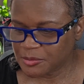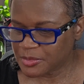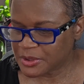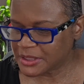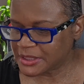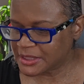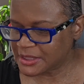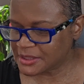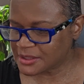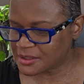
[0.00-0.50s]

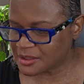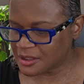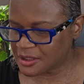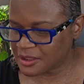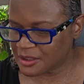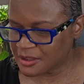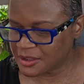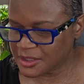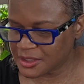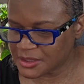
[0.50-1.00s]
please
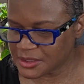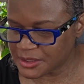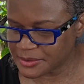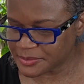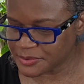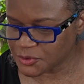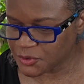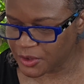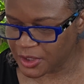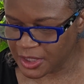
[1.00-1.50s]
hit
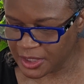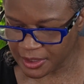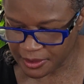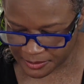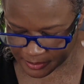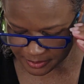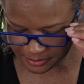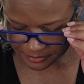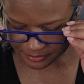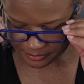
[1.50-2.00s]

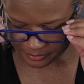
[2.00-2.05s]
subscribe.